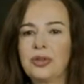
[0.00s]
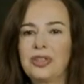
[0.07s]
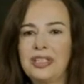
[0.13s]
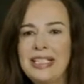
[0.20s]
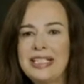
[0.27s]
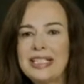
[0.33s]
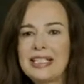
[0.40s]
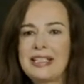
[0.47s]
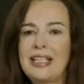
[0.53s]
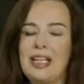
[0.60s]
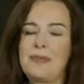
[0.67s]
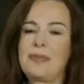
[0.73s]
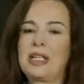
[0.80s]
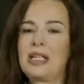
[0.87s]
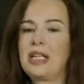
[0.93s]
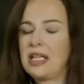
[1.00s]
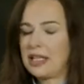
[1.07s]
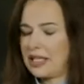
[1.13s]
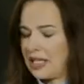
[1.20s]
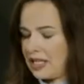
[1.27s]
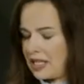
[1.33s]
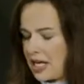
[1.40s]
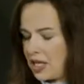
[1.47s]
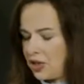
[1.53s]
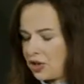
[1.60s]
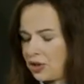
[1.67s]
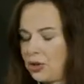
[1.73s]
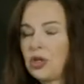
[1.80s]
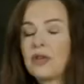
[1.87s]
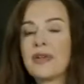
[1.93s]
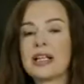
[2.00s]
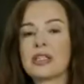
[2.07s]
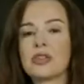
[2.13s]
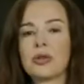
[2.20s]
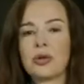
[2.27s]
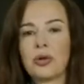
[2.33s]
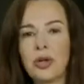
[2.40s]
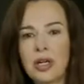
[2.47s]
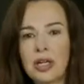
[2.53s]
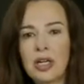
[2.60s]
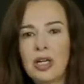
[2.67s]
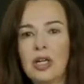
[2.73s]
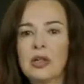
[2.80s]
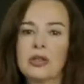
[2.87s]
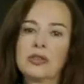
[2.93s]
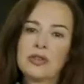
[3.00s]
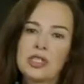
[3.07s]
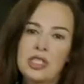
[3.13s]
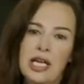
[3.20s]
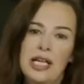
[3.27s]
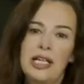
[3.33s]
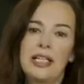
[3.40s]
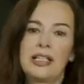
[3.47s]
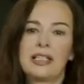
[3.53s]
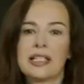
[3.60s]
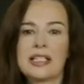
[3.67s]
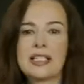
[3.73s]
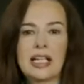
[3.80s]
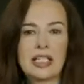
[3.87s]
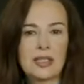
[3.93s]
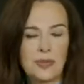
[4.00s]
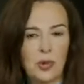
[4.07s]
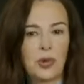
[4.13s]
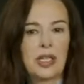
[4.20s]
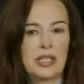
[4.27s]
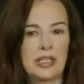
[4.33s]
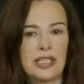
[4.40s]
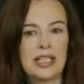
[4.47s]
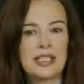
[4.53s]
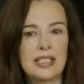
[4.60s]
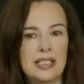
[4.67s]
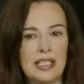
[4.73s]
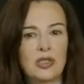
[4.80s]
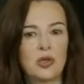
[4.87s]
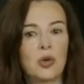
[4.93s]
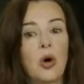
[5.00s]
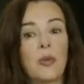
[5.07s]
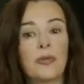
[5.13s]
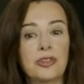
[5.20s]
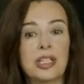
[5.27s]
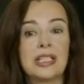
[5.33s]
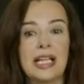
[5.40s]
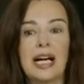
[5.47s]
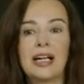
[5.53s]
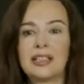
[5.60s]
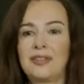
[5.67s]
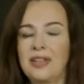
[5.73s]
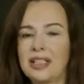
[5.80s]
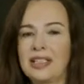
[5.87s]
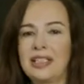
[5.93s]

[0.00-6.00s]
those lockdowns anymore, not only in a spatial sense, but also in a mental sense.